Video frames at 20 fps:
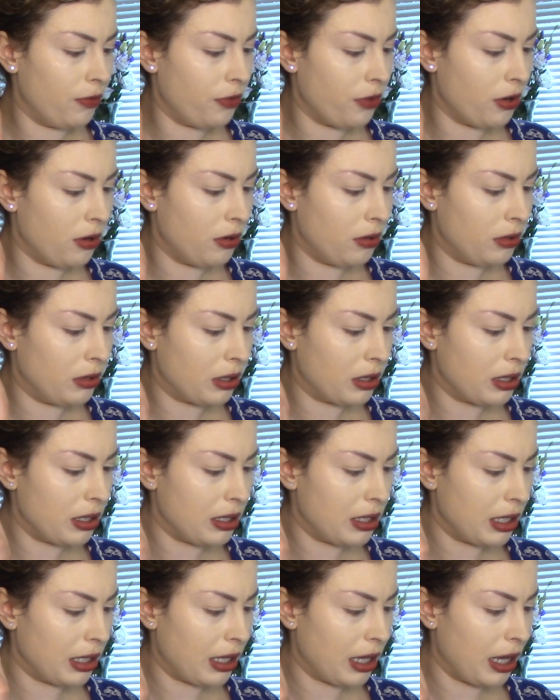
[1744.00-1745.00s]
phone
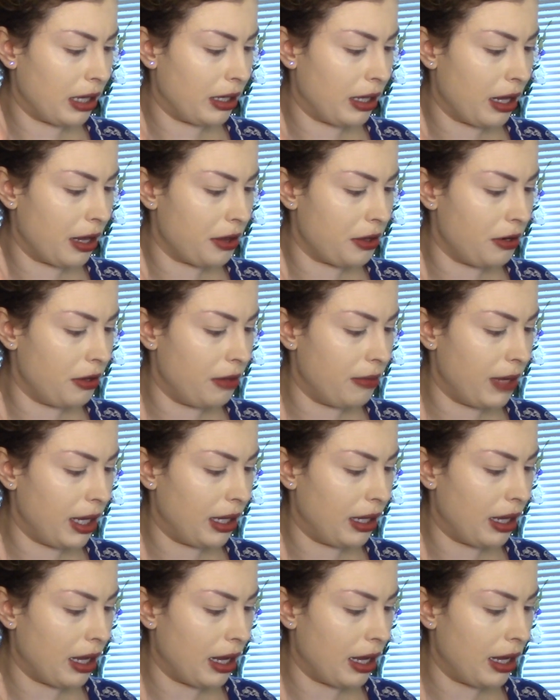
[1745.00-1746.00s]
because I can't get through the
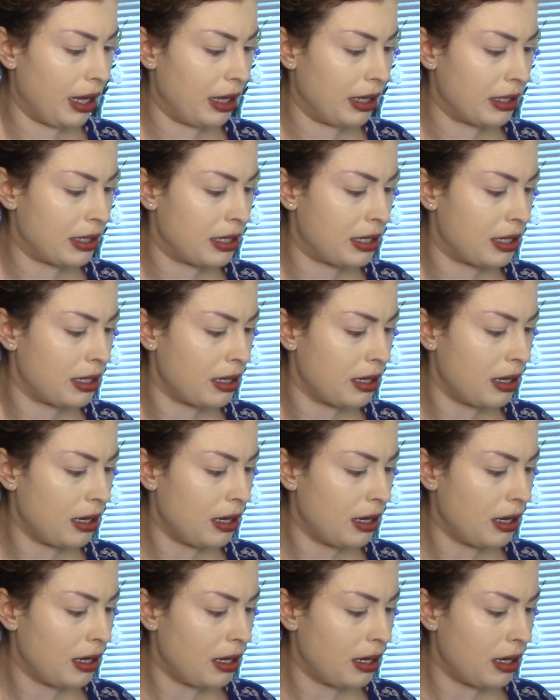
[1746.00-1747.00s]
main gates.
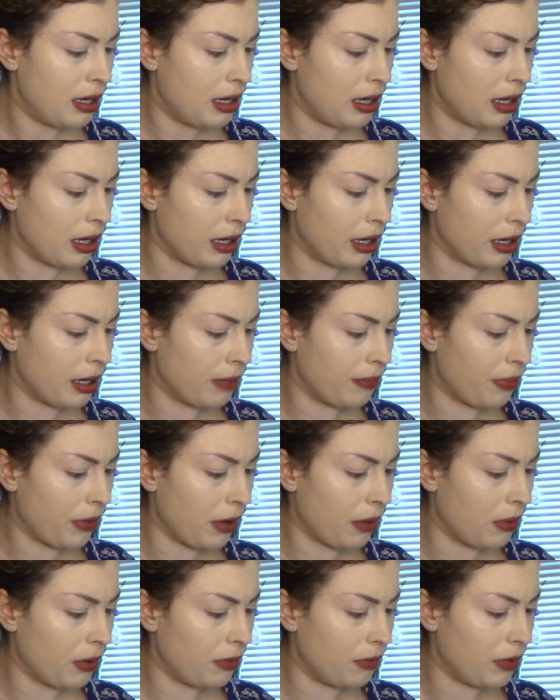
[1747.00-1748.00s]
I
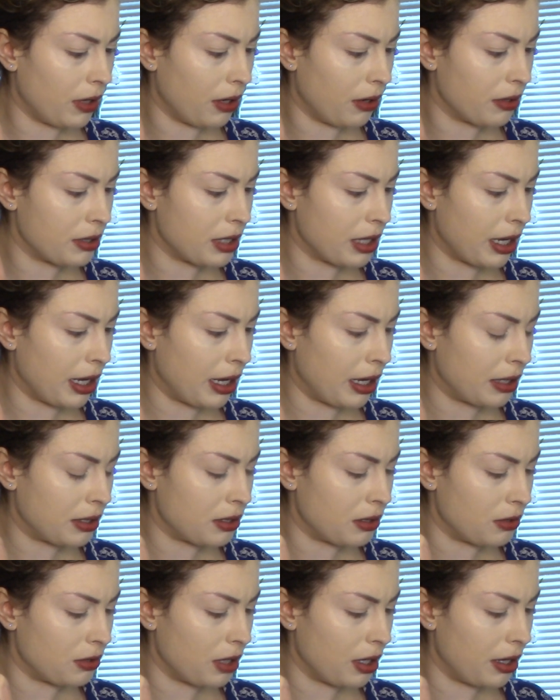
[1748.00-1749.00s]
won't ring or text,
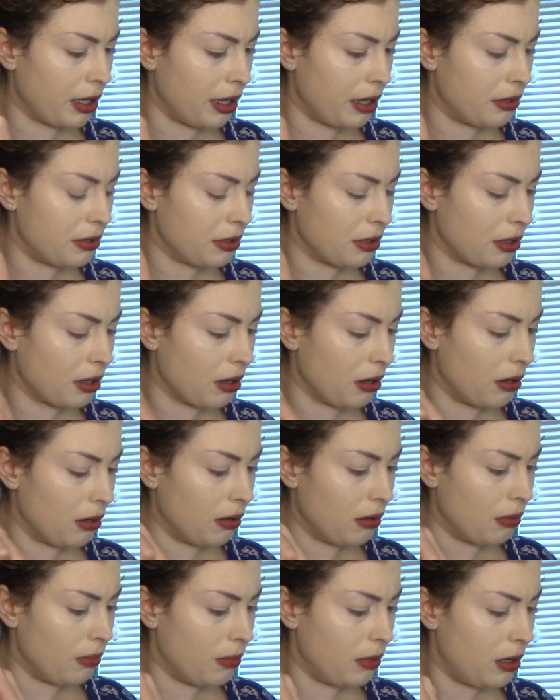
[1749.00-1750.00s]
I'll try the
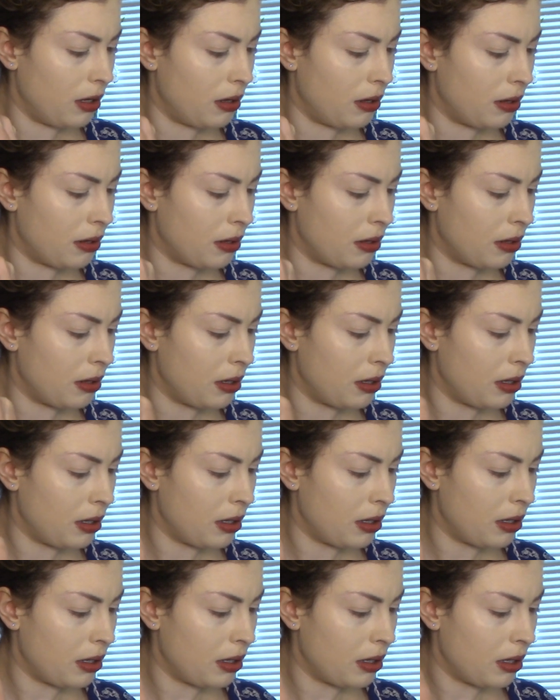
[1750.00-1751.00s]
intercom.
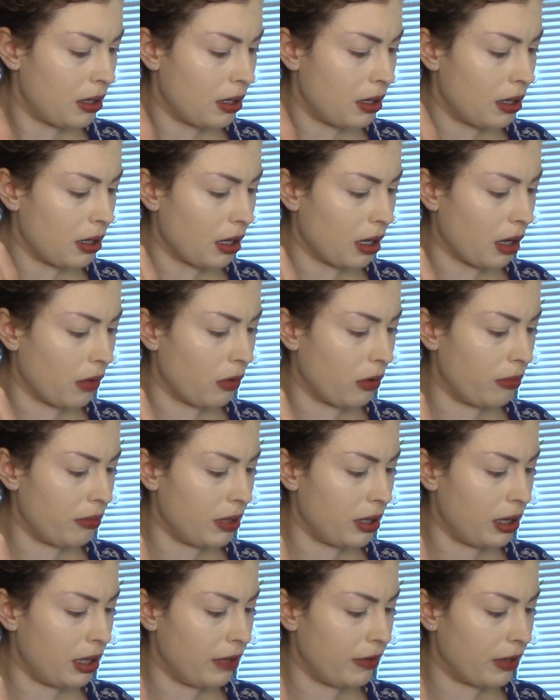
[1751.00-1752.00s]
I won't
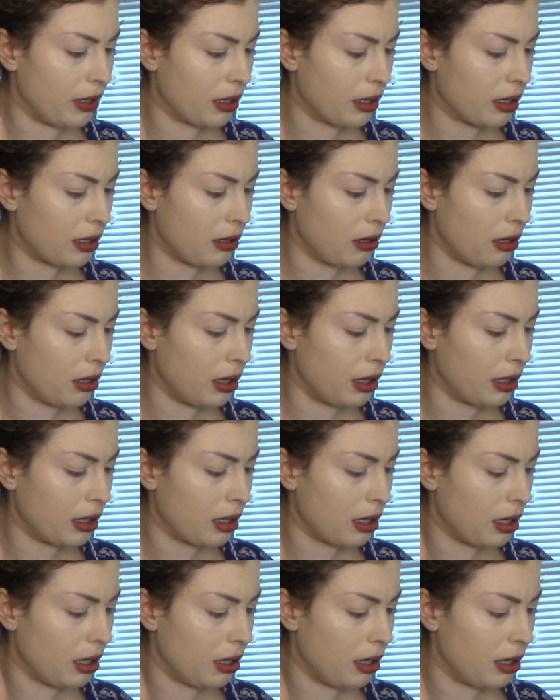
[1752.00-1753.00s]
be leaving a calling
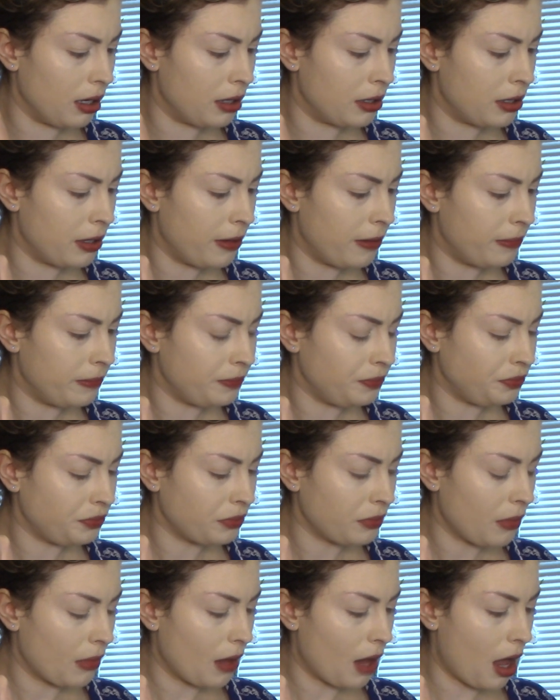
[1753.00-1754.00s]
card.
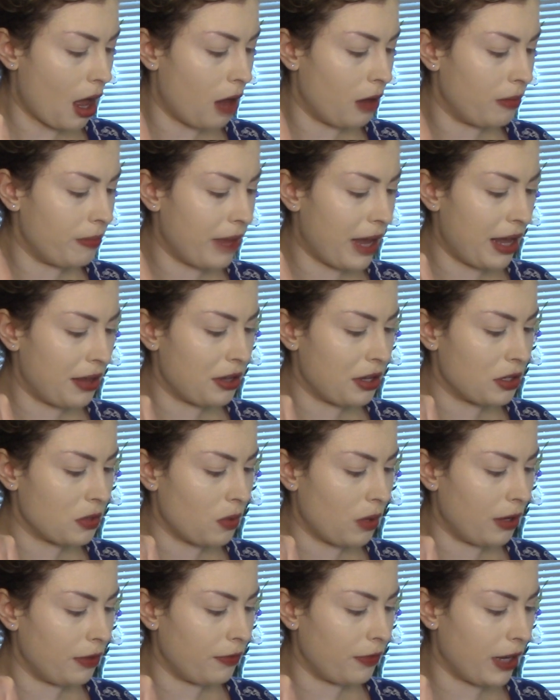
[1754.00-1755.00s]
I'll make this
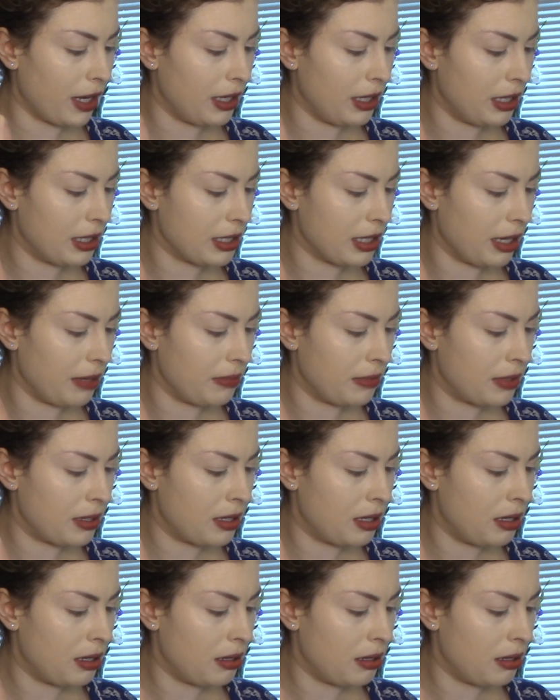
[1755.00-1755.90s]
one final attempt,